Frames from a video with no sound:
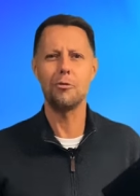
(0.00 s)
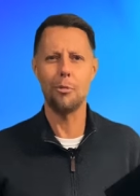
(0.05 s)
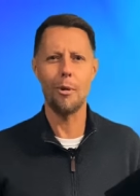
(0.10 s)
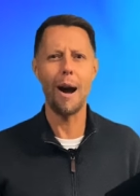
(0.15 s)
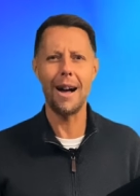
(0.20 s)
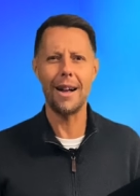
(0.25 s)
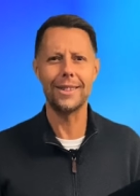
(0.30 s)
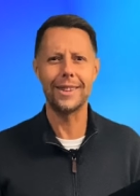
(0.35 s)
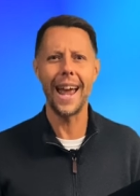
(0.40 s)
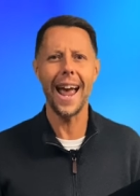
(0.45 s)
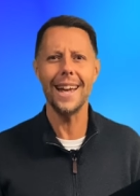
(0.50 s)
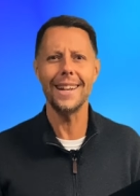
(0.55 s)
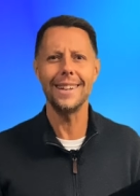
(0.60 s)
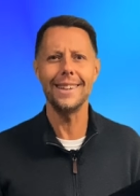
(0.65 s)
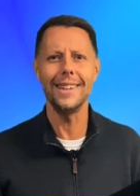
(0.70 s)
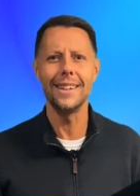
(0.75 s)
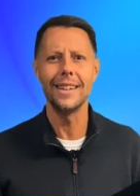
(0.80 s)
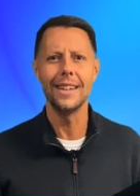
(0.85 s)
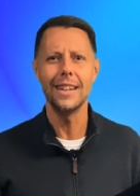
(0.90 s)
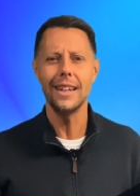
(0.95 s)
while
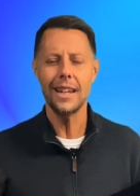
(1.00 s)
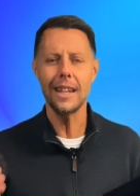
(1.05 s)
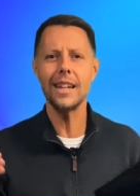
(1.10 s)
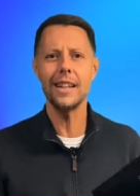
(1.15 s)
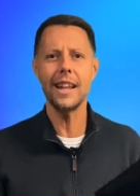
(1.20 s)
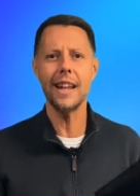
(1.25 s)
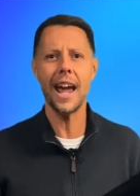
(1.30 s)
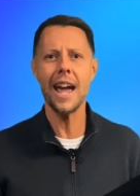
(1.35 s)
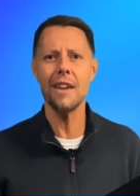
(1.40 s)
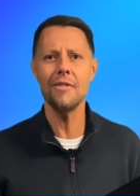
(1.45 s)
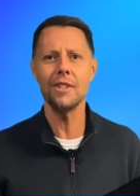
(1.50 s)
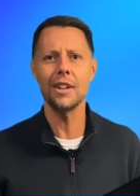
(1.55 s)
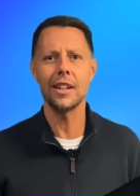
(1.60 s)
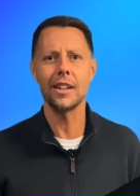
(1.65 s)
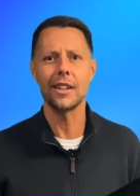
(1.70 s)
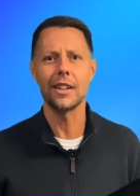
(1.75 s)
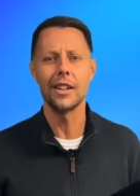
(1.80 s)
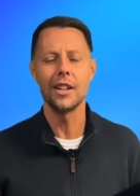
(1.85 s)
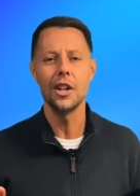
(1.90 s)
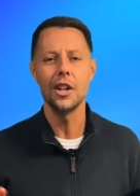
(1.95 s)
dead in heaven.